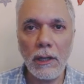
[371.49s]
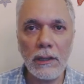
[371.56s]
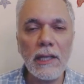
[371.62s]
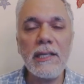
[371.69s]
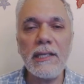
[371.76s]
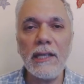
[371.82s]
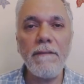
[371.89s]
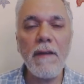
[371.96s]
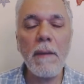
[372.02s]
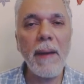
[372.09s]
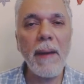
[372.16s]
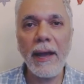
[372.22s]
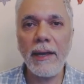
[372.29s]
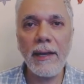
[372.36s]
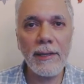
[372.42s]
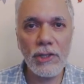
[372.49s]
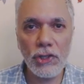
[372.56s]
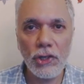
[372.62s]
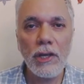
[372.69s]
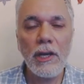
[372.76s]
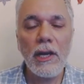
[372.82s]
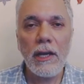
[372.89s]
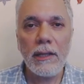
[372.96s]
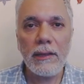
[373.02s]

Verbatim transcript: uh, the survey package